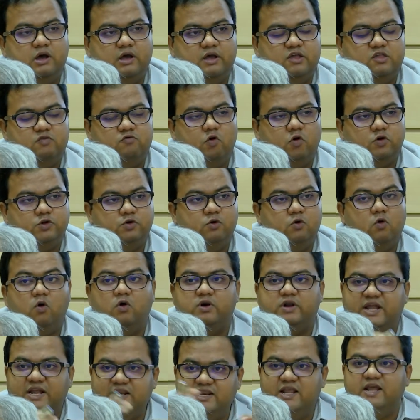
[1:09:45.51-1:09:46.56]
is what you
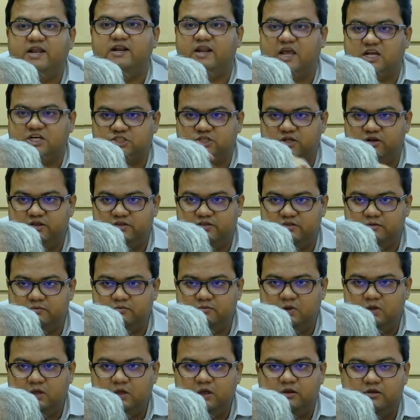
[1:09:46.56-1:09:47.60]
call Indian
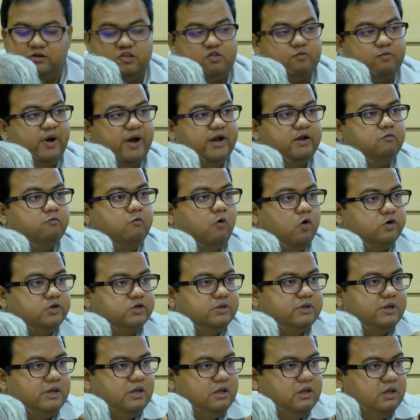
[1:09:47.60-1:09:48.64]
nationalism. Despite
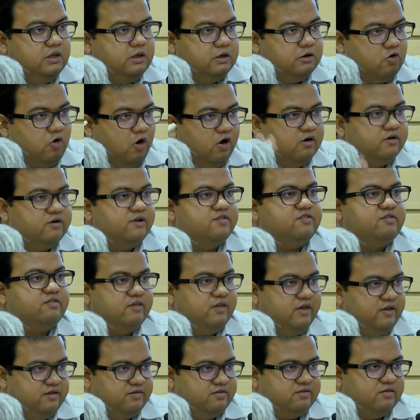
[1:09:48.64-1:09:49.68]
what Congress
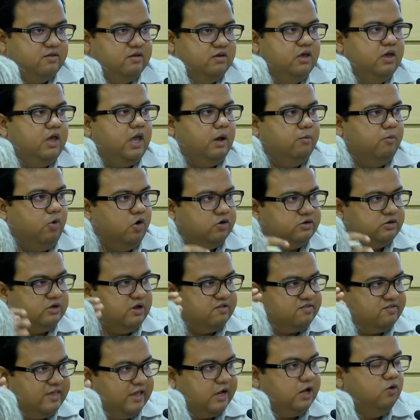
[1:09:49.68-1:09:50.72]
says about a
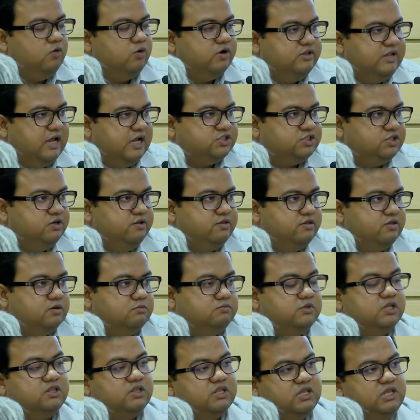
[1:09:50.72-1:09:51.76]
secular
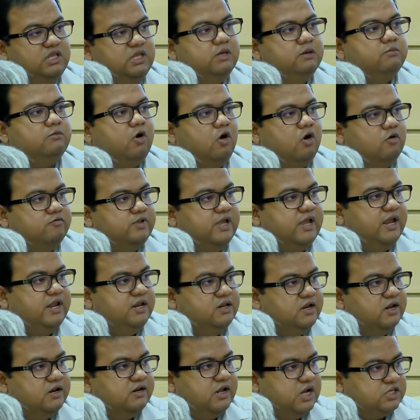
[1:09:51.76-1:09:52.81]
nationalism, the theme of the
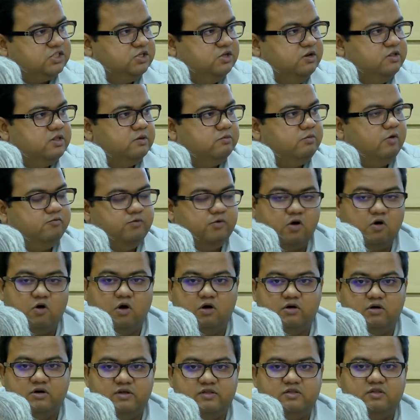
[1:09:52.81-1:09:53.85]
Indian nationalism of the
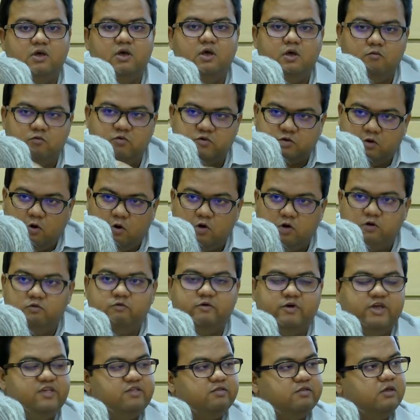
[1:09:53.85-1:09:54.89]
Congress was
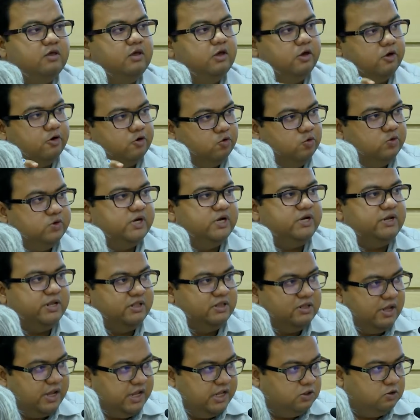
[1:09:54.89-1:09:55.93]
always rooted
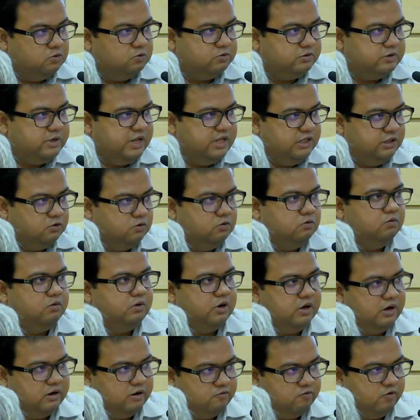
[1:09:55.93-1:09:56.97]
in the Hindu
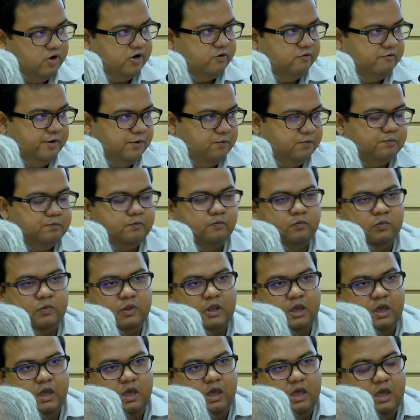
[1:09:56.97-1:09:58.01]
worldview.
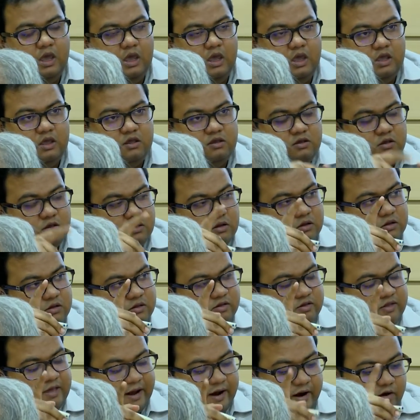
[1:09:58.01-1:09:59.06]

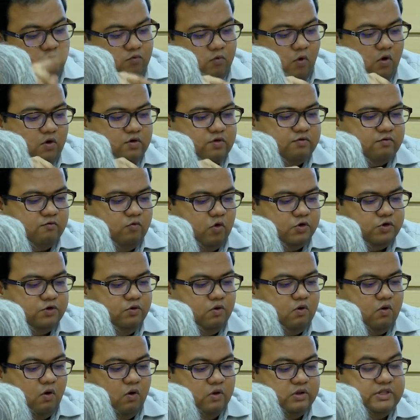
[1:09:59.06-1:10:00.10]
Second was what you
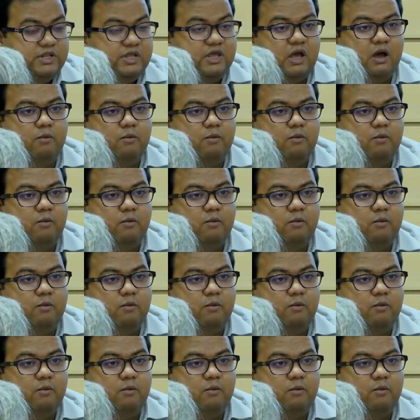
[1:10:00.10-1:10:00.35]
call the